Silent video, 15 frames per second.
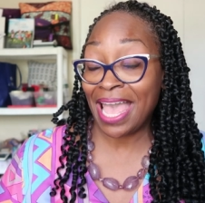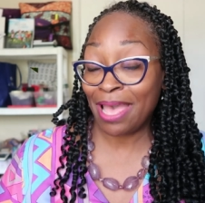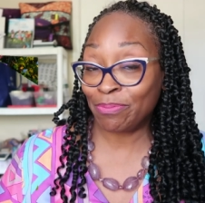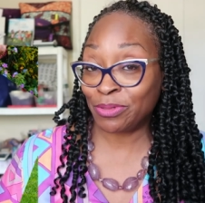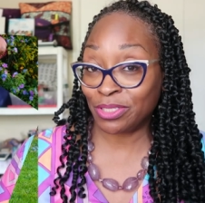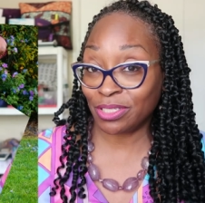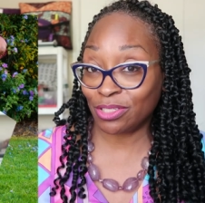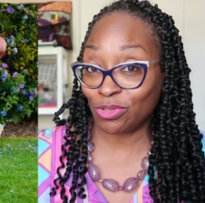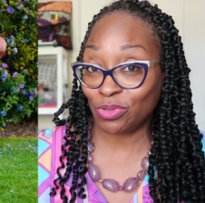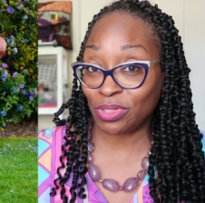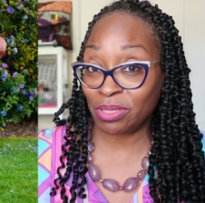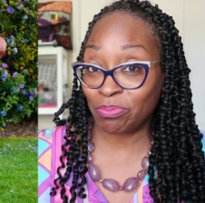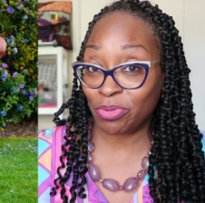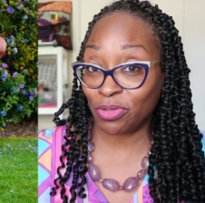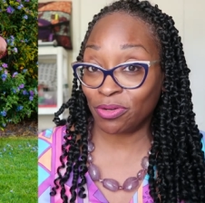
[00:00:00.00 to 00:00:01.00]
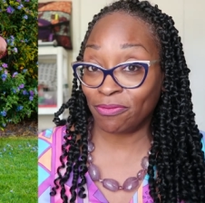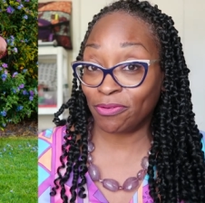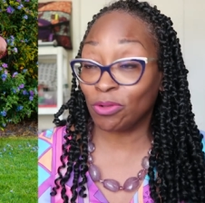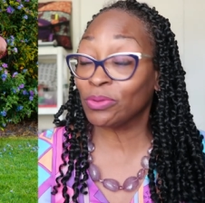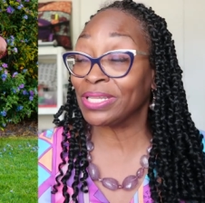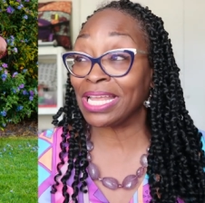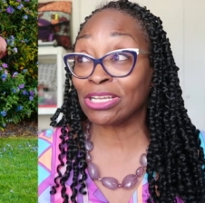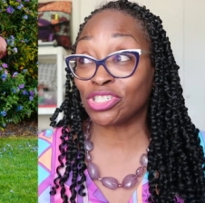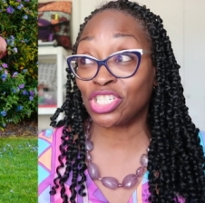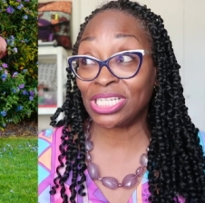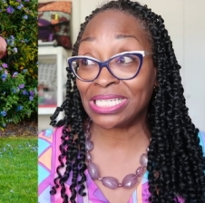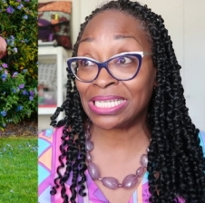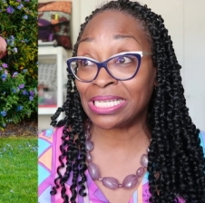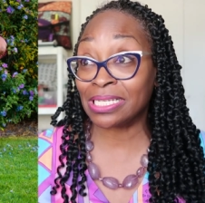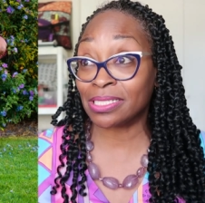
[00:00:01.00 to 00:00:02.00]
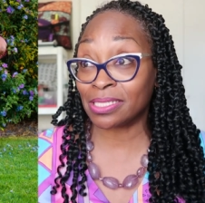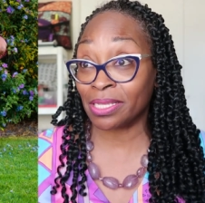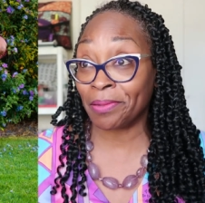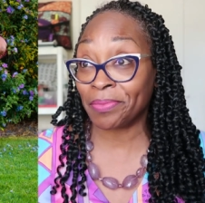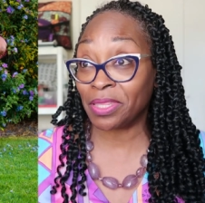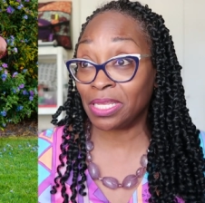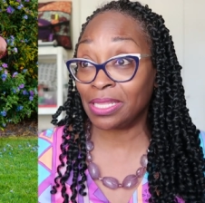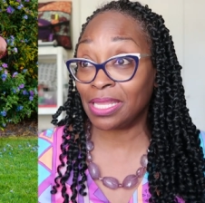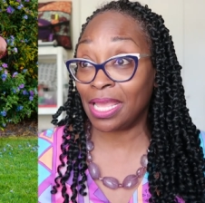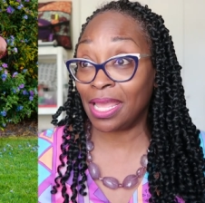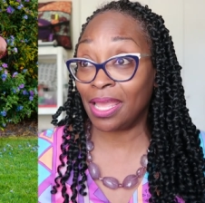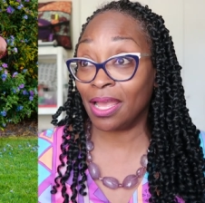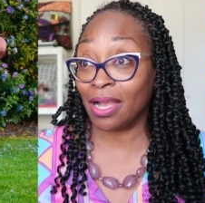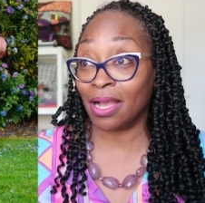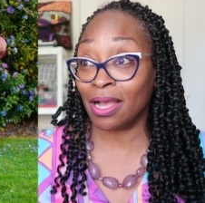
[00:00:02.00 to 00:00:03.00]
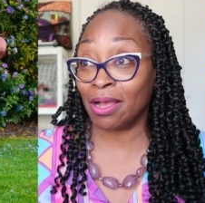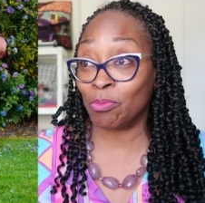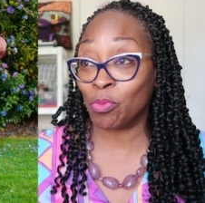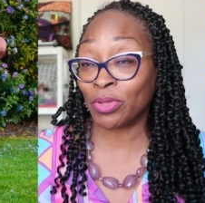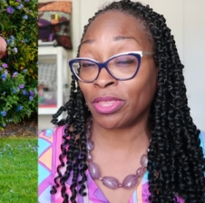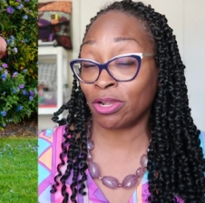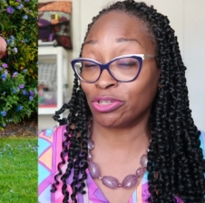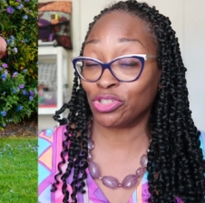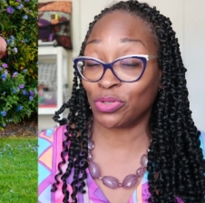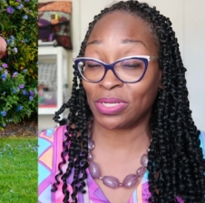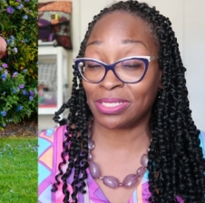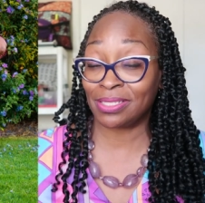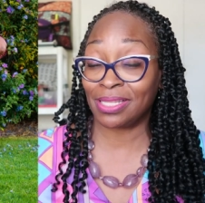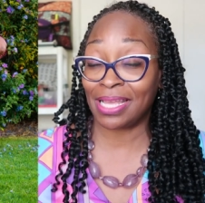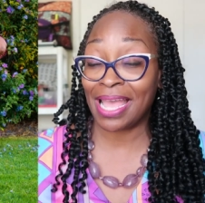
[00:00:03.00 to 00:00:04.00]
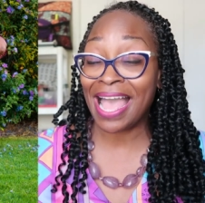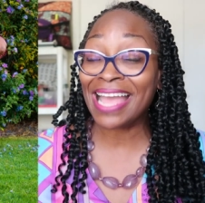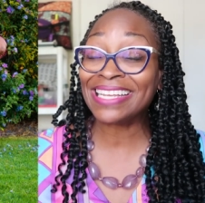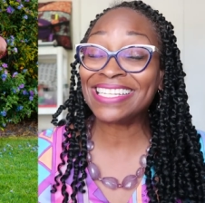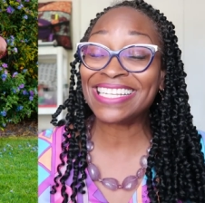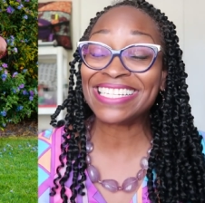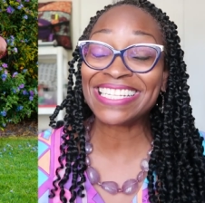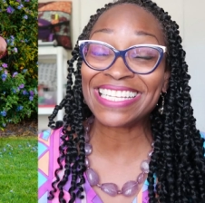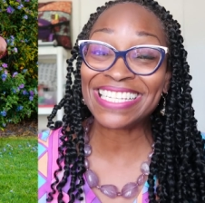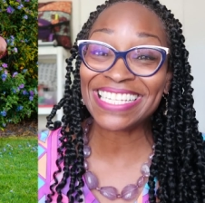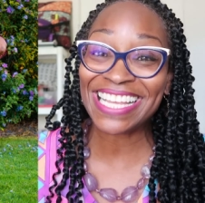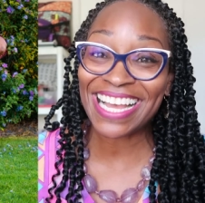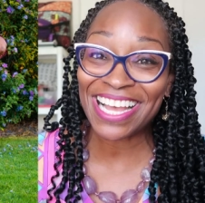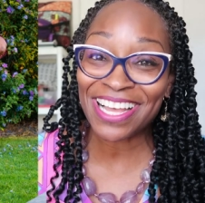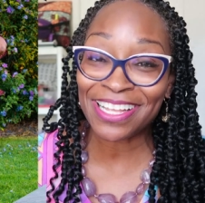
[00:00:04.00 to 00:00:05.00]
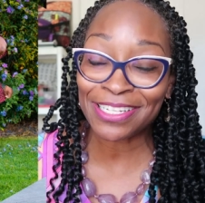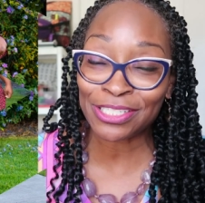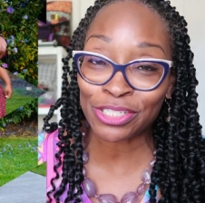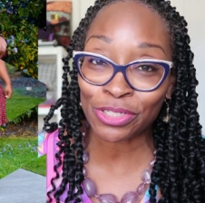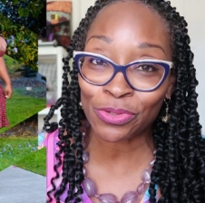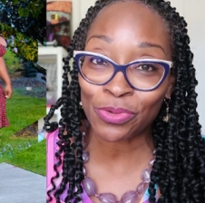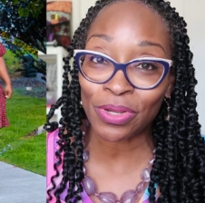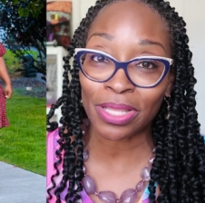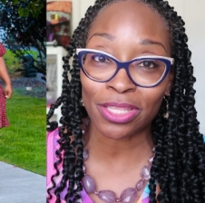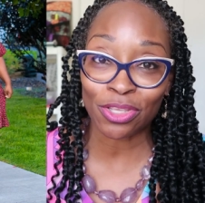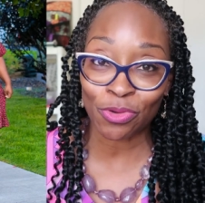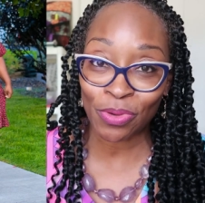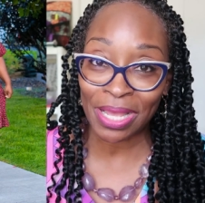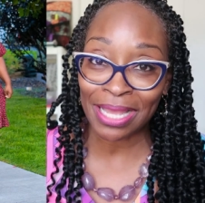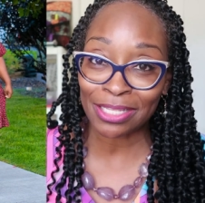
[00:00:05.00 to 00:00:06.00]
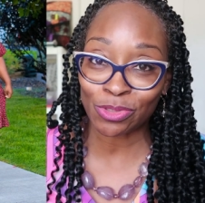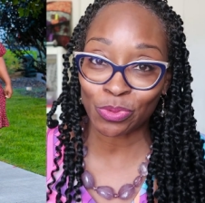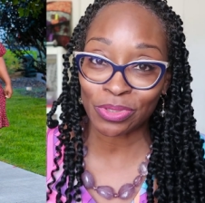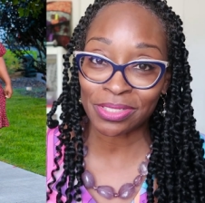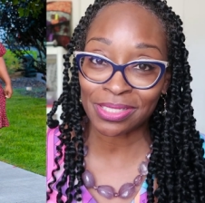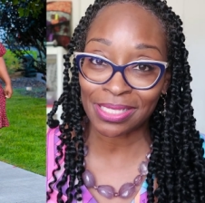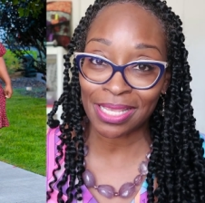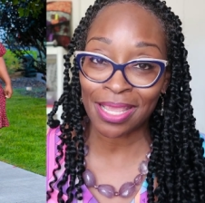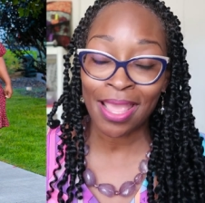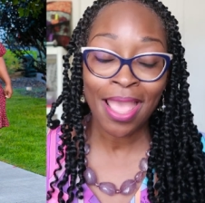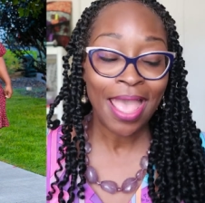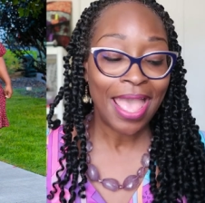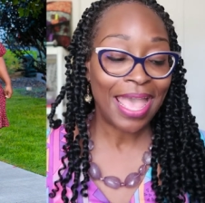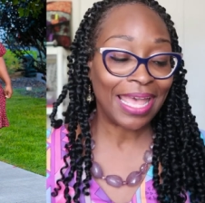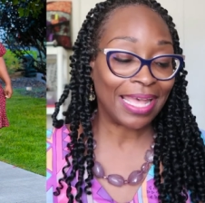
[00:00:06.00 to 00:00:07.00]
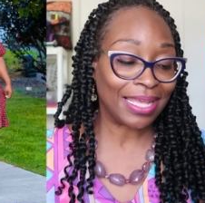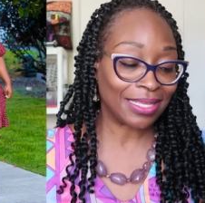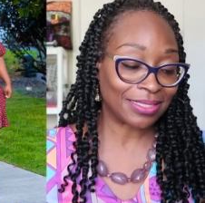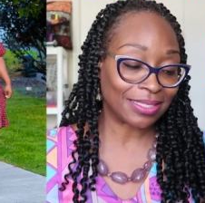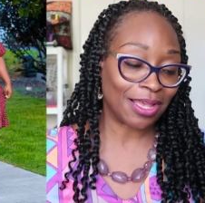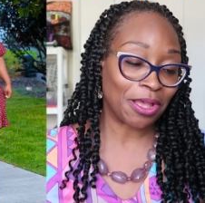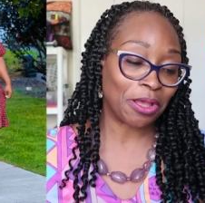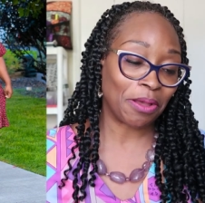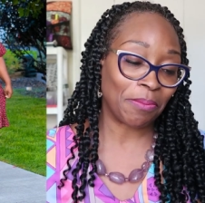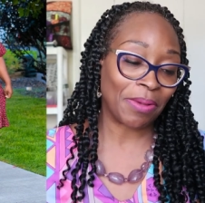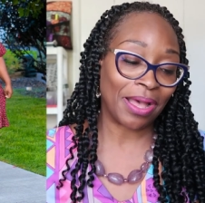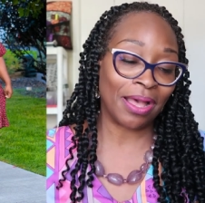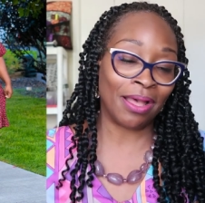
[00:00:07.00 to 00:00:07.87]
absolutely beautiful now she did something that um, with her dress that I didn't uh, do and you guys will see as um